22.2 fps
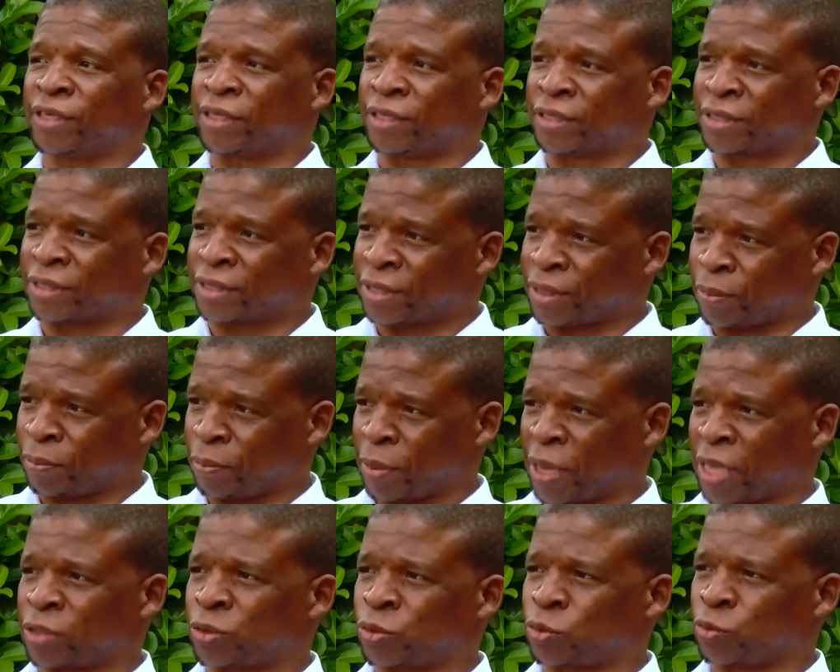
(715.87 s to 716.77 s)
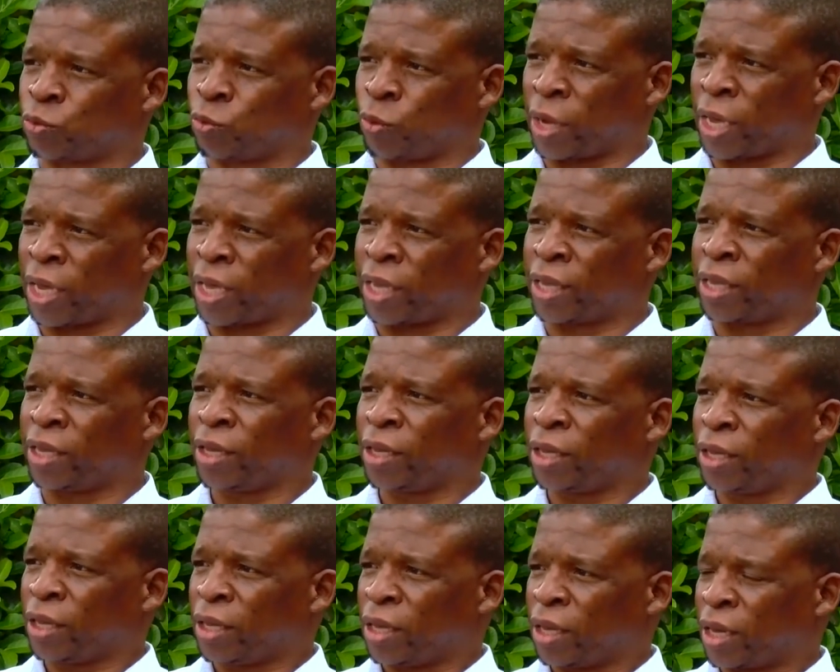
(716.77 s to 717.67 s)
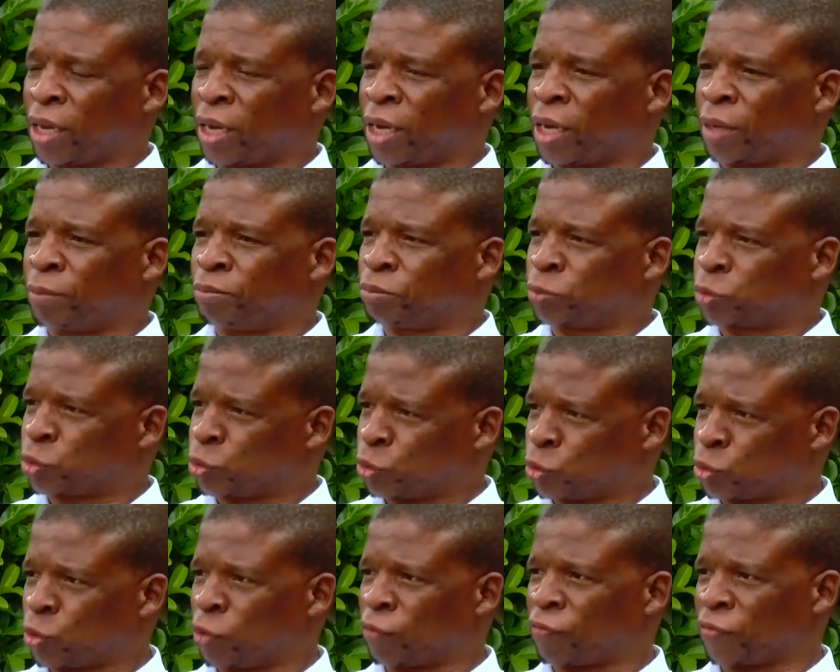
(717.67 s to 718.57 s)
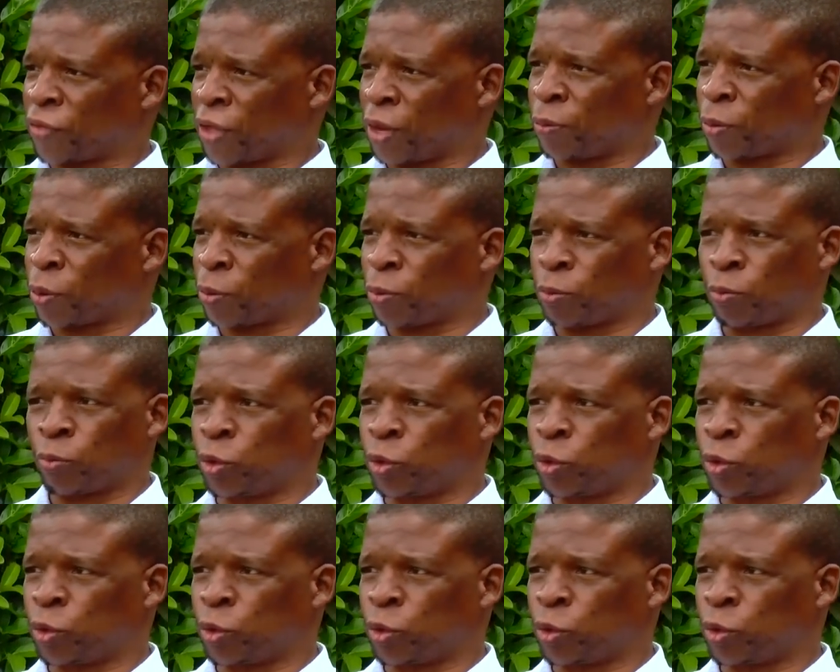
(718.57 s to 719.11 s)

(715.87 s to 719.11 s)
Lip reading: is the best way to solve their problem.